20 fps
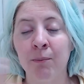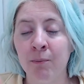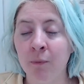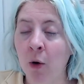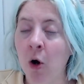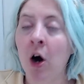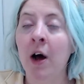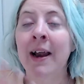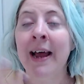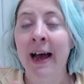
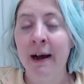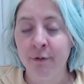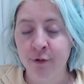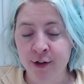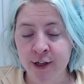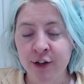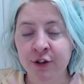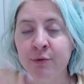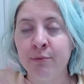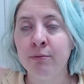on
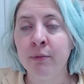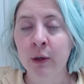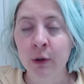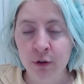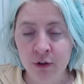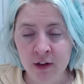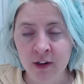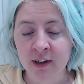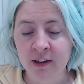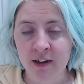average,
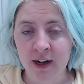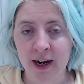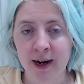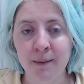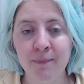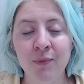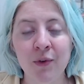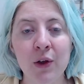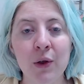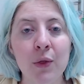most of the
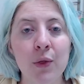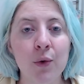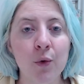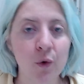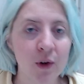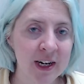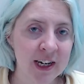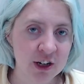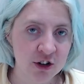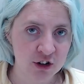time,
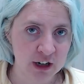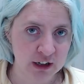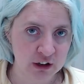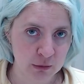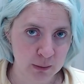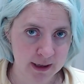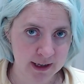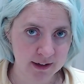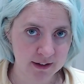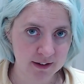3
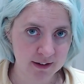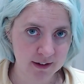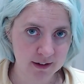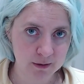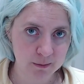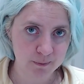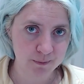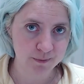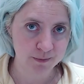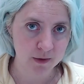adjustments.
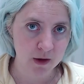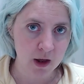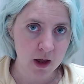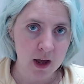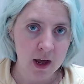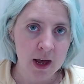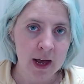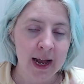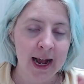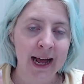
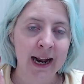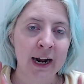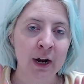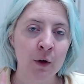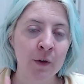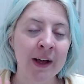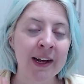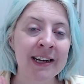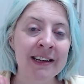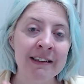And I know
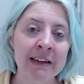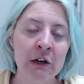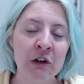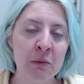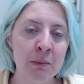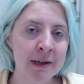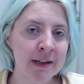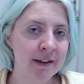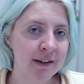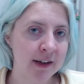that can sound a
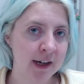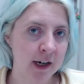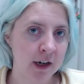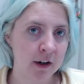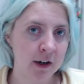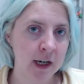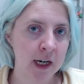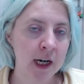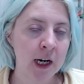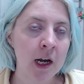bit
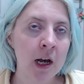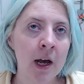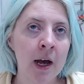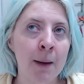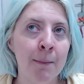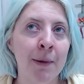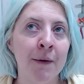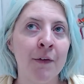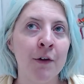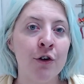scary,
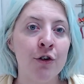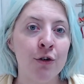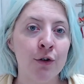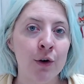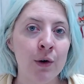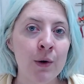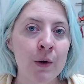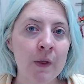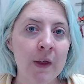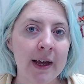but the
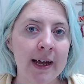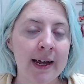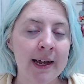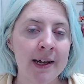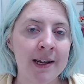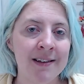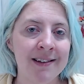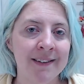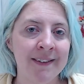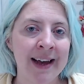truth
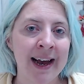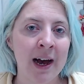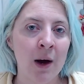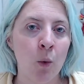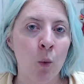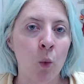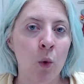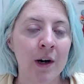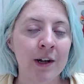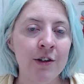is that
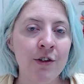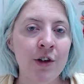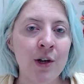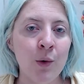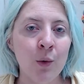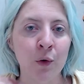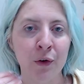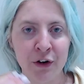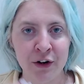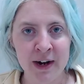once
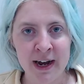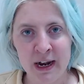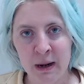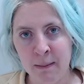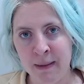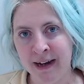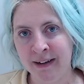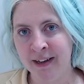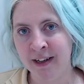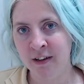you learn how to
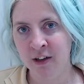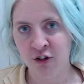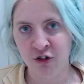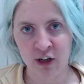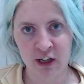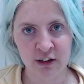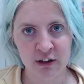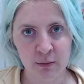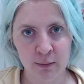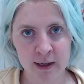make these
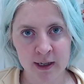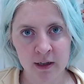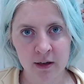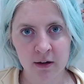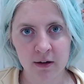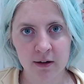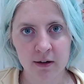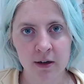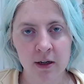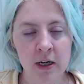
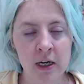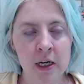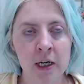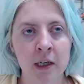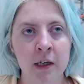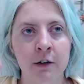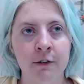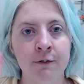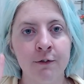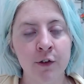adjustments,
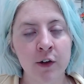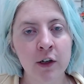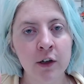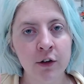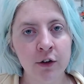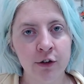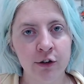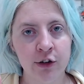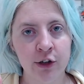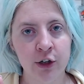the
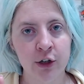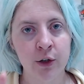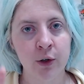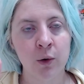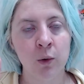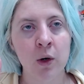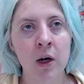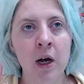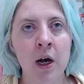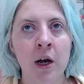first
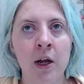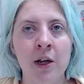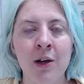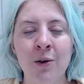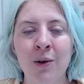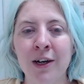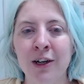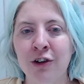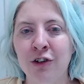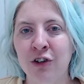2 you
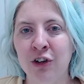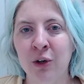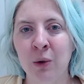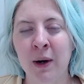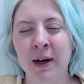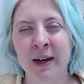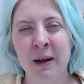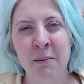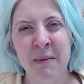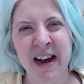can do
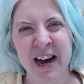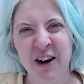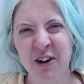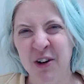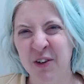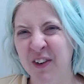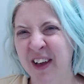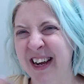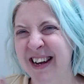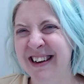in a matter
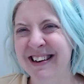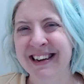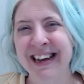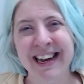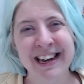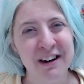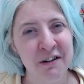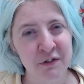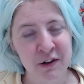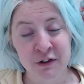of like
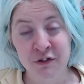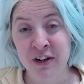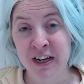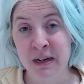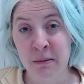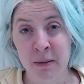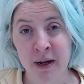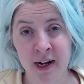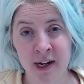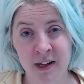10 to
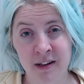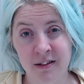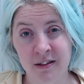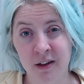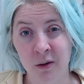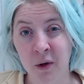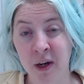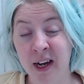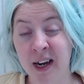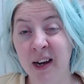15 minutes,
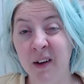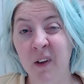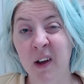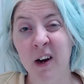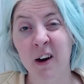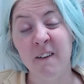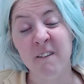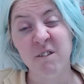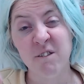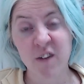okay? They
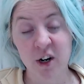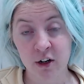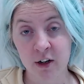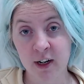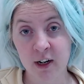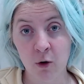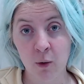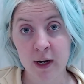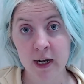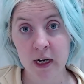are very
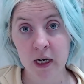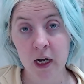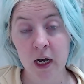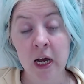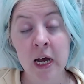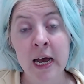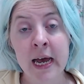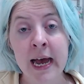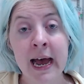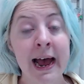quick.
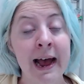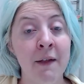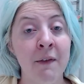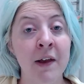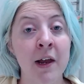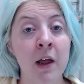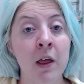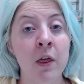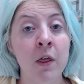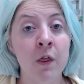And
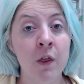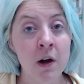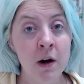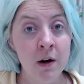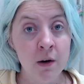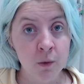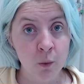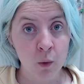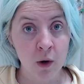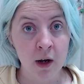the
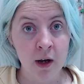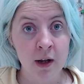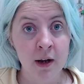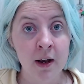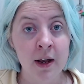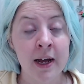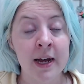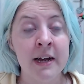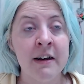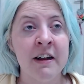third one
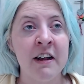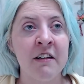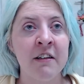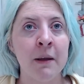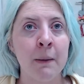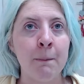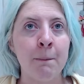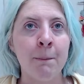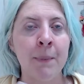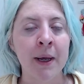takes a
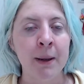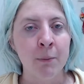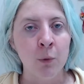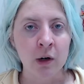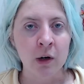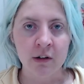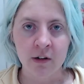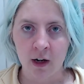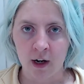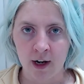bit
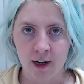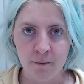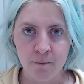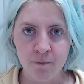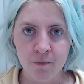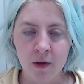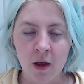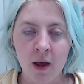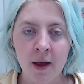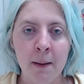more time,
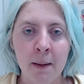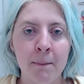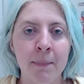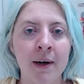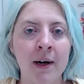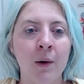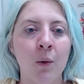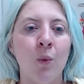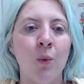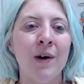
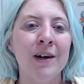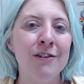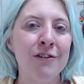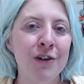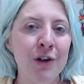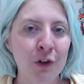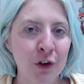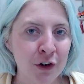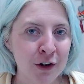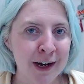but once
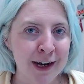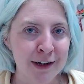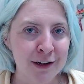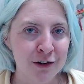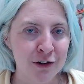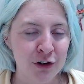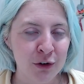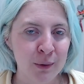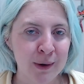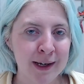you learn how to
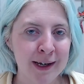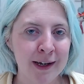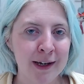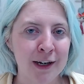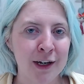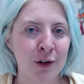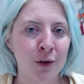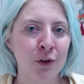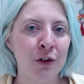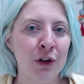do it,
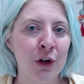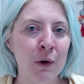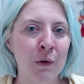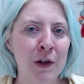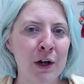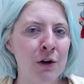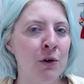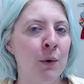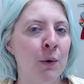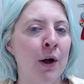you'll know that
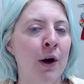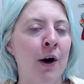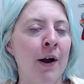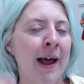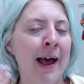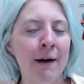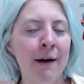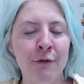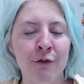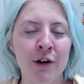you do it on
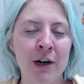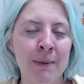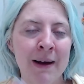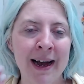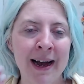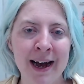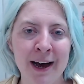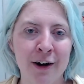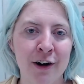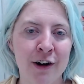every
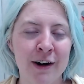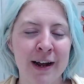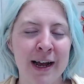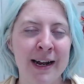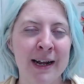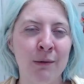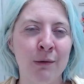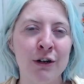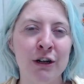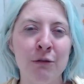pattern and
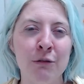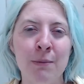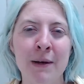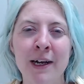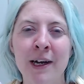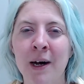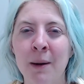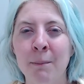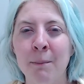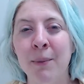it will just
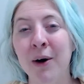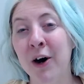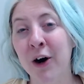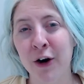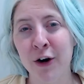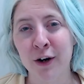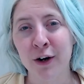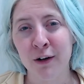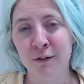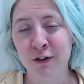become
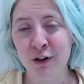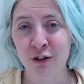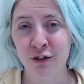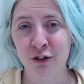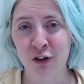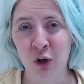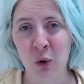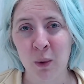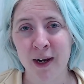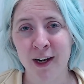part of your
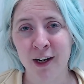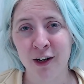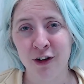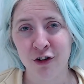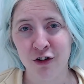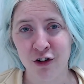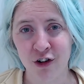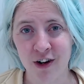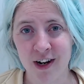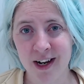sewing
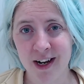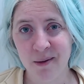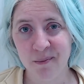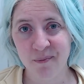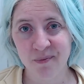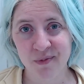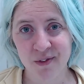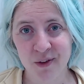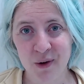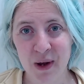journey,
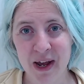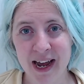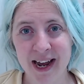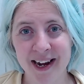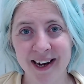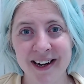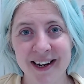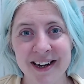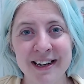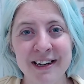
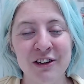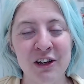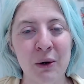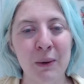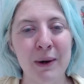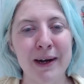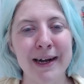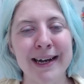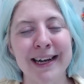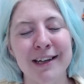okay? So
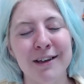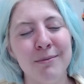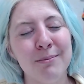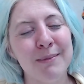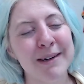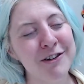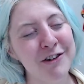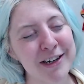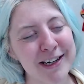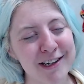it gets
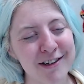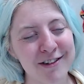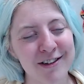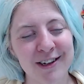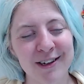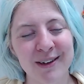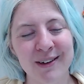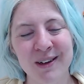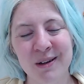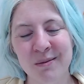much
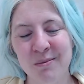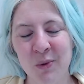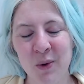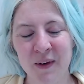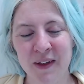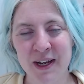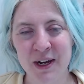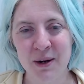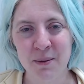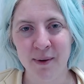easier the more
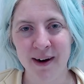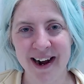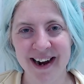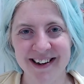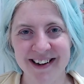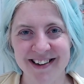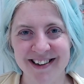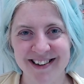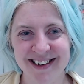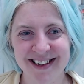that you
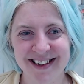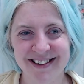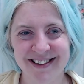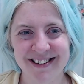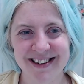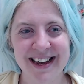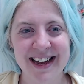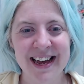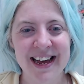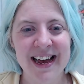practice it.
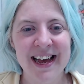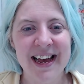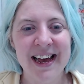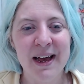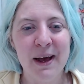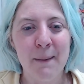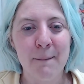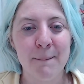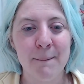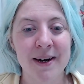
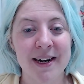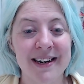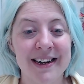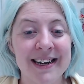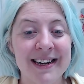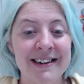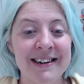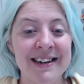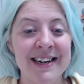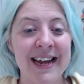But
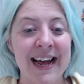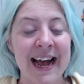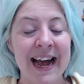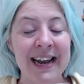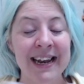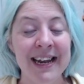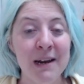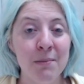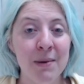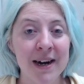did
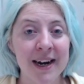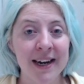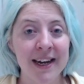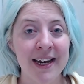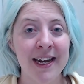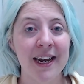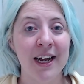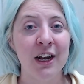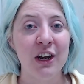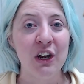
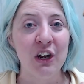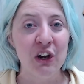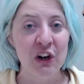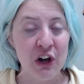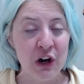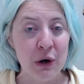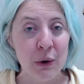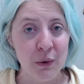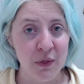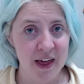anybody
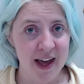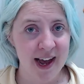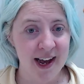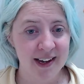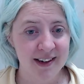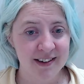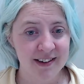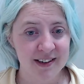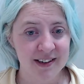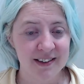know
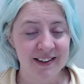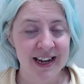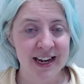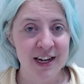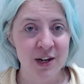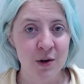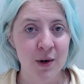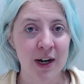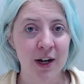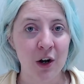that
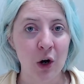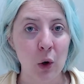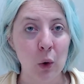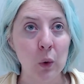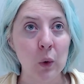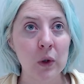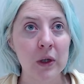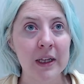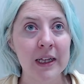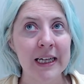you can
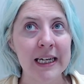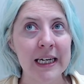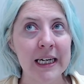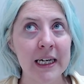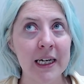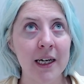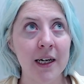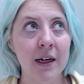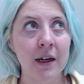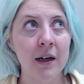
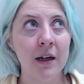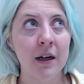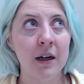only,